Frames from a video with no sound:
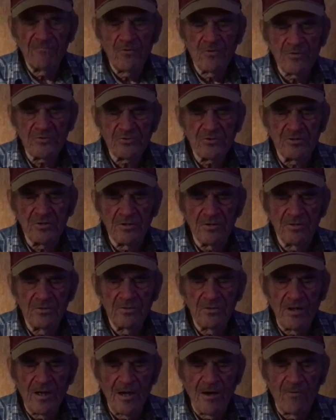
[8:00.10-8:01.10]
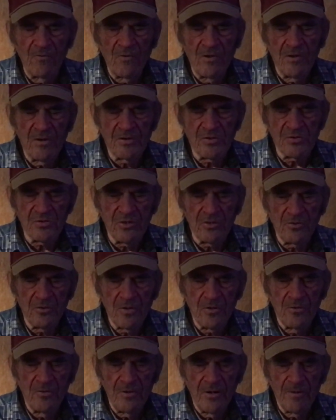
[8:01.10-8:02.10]
fortunate I was to
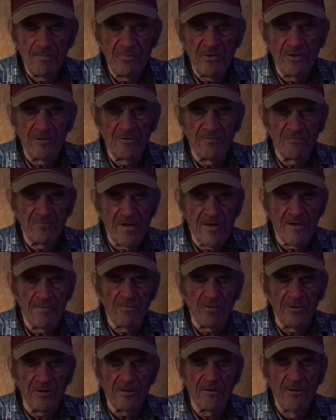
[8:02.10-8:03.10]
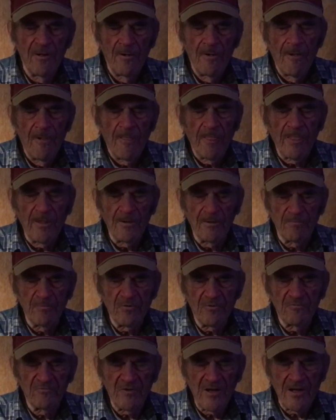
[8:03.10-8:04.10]
grow up in a family that
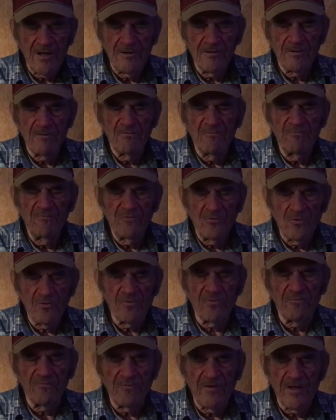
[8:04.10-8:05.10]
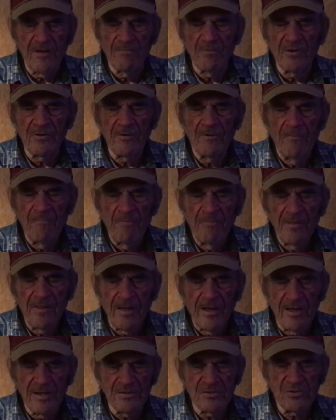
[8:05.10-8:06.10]
provided for the family
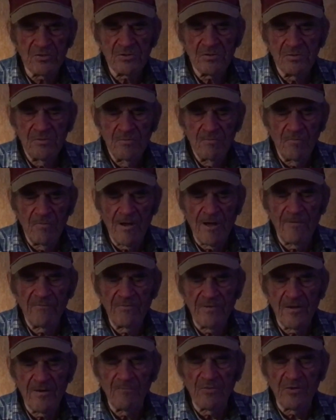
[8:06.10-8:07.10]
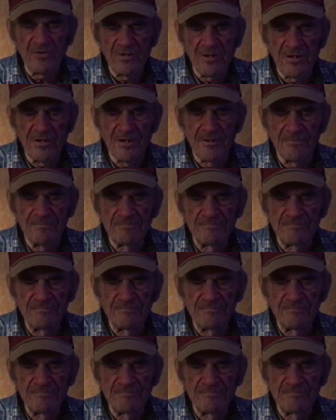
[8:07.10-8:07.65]
as my family did.